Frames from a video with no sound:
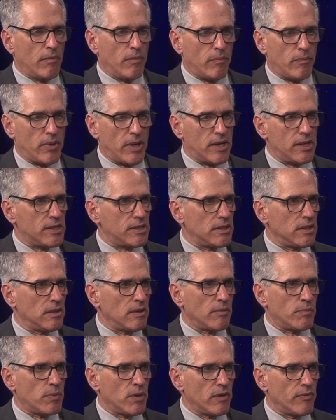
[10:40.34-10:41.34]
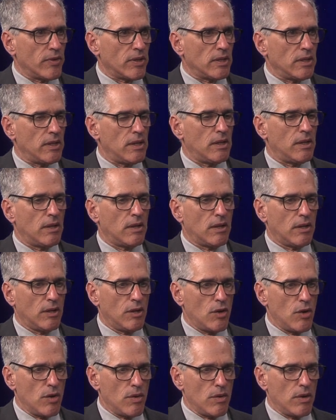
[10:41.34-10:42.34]
but it's still a perfectly
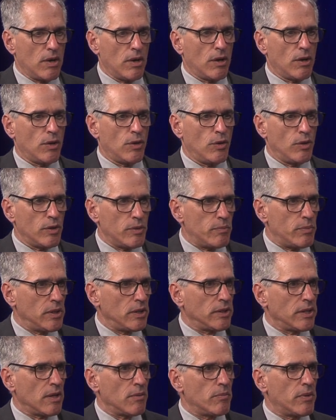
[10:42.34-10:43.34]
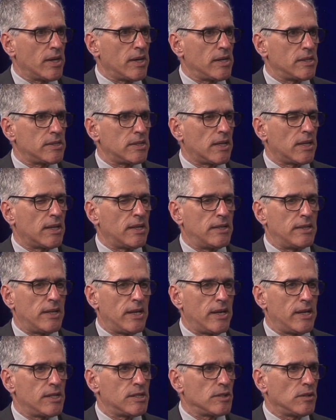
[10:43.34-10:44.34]
good building because it
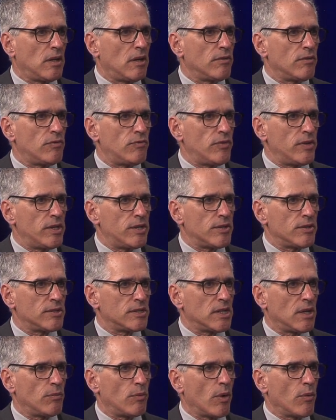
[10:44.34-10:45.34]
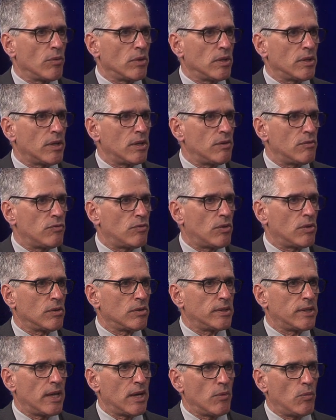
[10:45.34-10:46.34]
contains all the features that we were looking for
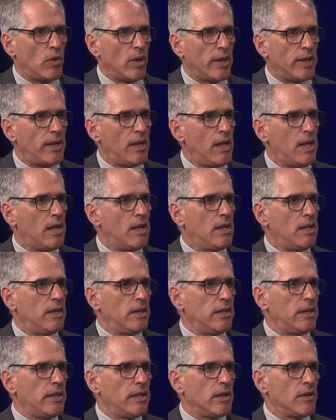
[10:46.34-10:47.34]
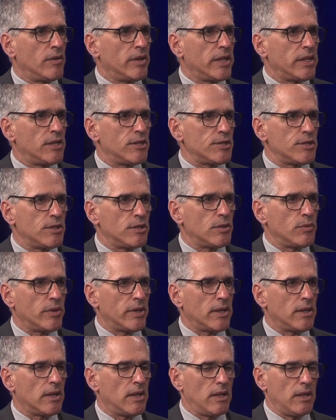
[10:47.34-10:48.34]
on day one. You know, in addition to
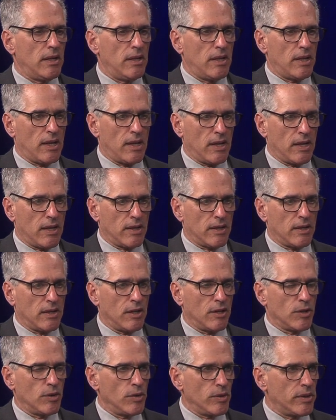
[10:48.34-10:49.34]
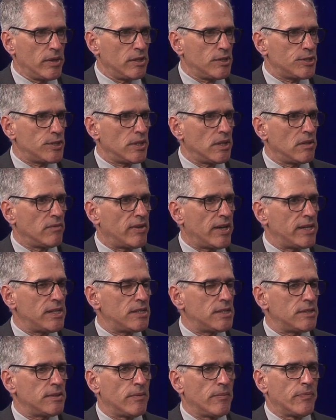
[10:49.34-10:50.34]
an, uh, a good sheet of
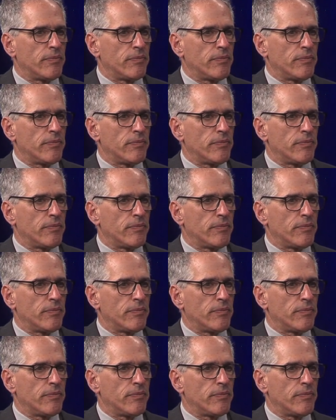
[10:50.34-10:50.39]
ice,